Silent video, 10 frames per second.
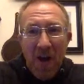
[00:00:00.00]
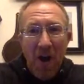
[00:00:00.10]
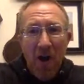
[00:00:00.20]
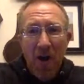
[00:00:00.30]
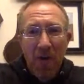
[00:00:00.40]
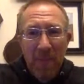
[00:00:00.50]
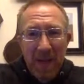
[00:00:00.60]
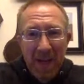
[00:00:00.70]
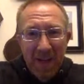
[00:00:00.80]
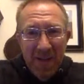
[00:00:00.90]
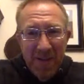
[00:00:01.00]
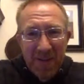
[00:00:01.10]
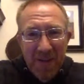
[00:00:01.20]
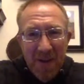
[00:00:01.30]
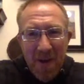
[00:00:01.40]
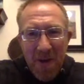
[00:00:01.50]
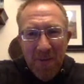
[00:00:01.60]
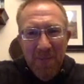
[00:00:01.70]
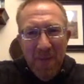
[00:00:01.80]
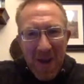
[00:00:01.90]
Oh, man.
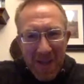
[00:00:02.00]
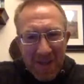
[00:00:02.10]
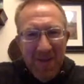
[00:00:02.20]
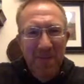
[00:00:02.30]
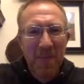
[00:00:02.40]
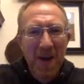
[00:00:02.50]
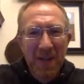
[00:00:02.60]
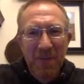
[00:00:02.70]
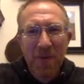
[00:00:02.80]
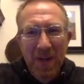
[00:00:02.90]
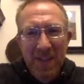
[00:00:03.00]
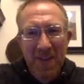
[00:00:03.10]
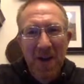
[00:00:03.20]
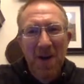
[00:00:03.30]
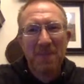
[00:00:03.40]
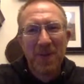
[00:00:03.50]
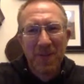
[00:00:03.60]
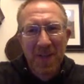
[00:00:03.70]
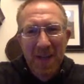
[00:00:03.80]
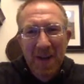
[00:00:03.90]
Mike, what is up? You're
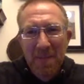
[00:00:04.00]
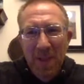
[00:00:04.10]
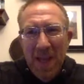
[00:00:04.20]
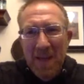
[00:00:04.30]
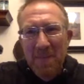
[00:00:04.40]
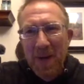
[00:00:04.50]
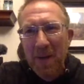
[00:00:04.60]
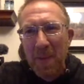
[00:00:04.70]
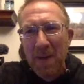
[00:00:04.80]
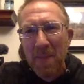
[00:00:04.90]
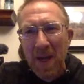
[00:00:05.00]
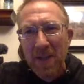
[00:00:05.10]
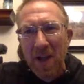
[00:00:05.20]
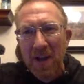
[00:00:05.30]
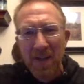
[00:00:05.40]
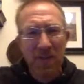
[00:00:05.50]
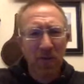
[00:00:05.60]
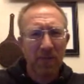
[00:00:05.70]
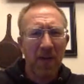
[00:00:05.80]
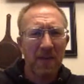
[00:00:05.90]
saying I'm late, but by my clock, it's
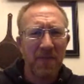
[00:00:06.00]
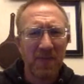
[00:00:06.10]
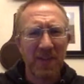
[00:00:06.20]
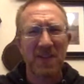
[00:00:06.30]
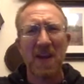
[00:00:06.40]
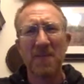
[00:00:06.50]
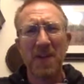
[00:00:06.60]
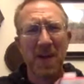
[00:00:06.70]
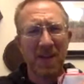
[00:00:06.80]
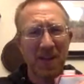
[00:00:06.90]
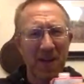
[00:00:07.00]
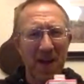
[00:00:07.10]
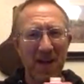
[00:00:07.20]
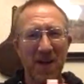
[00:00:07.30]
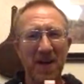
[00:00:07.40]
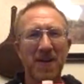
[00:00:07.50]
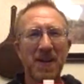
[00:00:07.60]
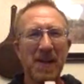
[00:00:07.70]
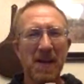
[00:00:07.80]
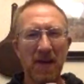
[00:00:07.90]
only 5:57. I think I
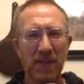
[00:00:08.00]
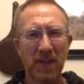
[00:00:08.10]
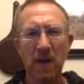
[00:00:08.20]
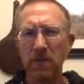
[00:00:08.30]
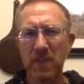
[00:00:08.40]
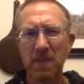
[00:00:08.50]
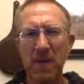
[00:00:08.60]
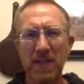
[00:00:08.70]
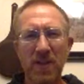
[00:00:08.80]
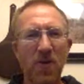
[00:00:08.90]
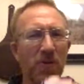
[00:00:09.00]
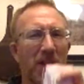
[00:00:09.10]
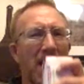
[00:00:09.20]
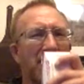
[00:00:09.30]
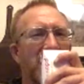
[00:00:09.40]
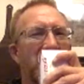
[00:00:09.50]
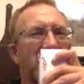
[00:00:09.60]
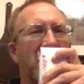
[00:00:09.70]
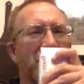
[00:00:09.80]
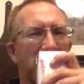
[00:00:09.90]
always commit to going live at
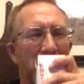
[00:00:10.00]
6,